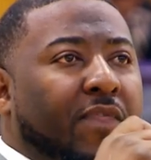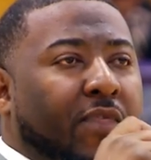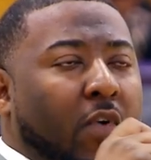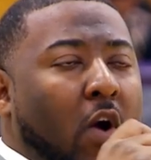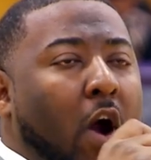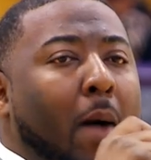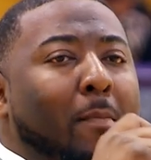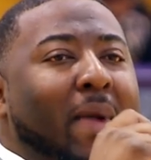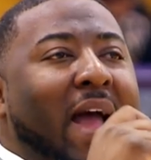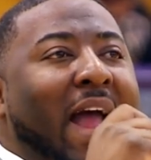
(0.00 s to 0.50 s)

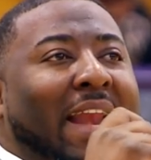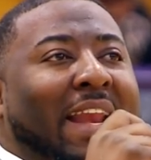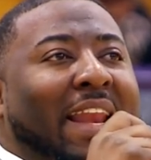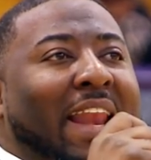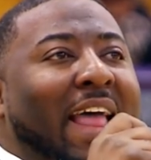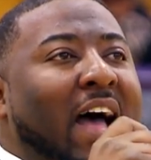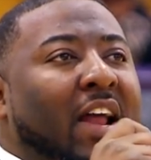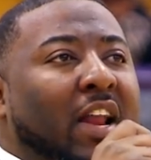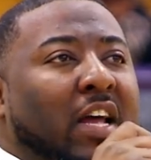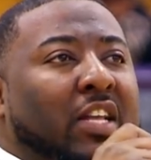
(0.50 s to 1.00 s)
From
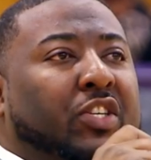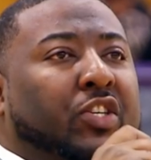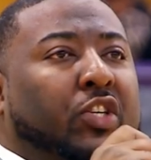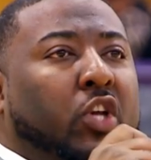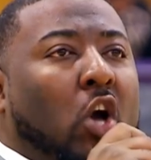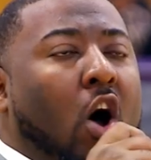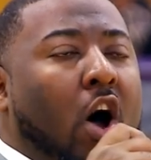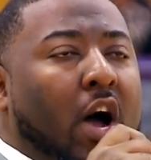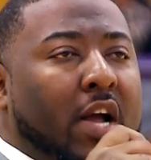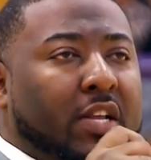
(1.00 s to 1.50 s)
Atlanta,
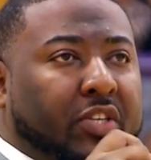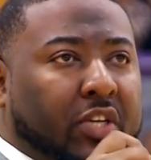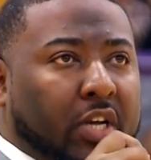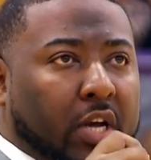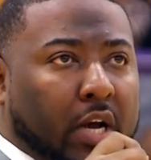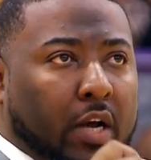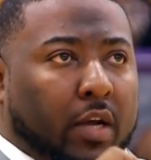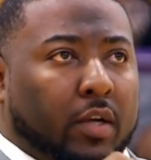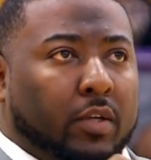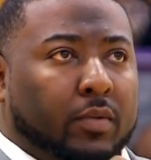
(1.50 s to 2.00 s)

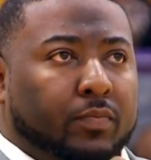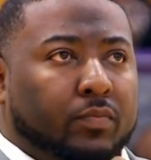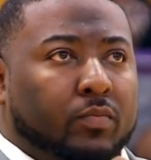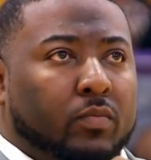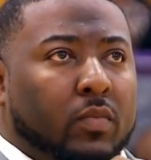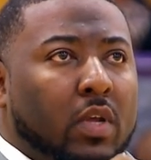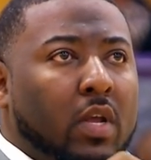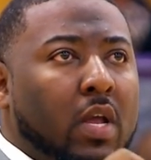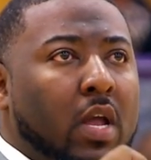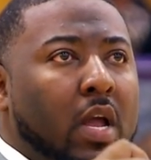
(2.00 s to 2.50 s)
Georgia,
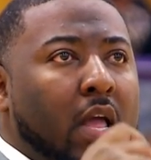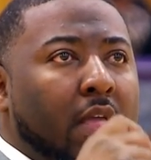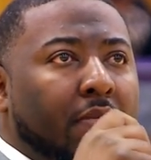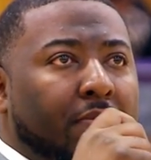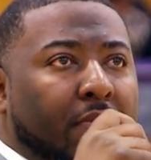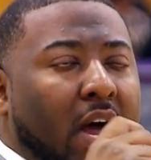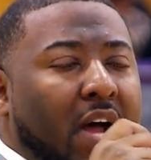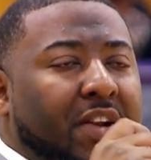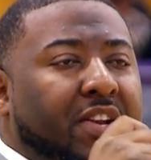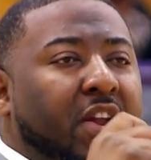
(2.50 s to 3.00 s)

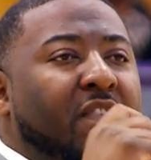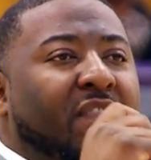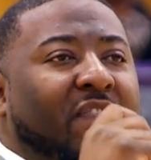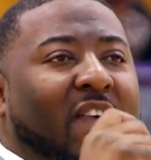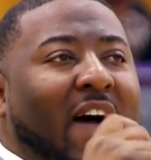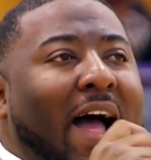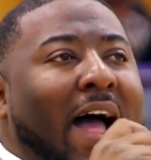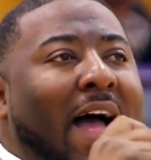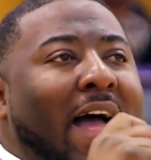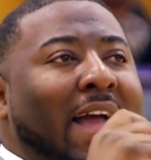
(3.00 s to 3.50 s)
the
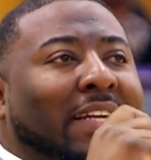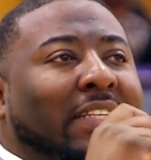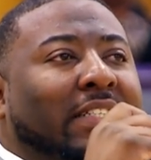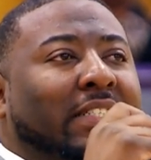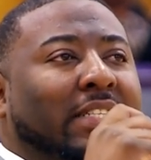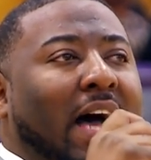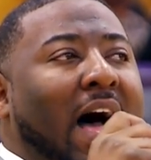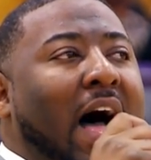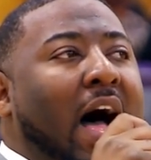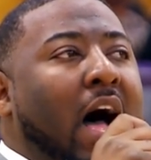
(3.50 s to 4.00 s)
Divine
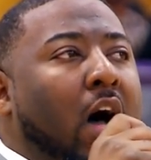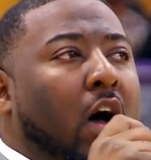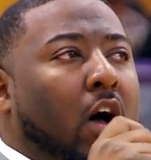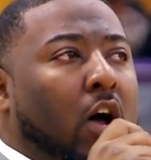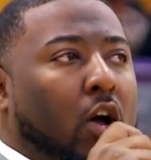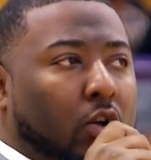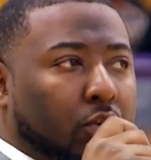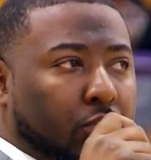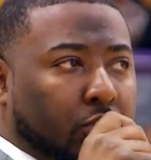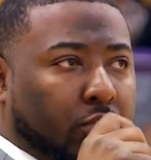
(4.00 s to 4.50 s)

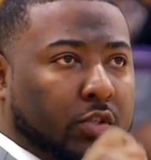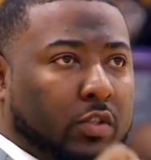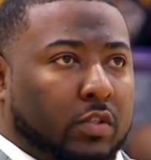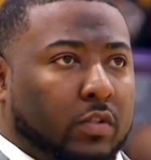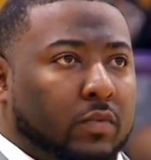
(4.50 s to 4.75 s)
Dolls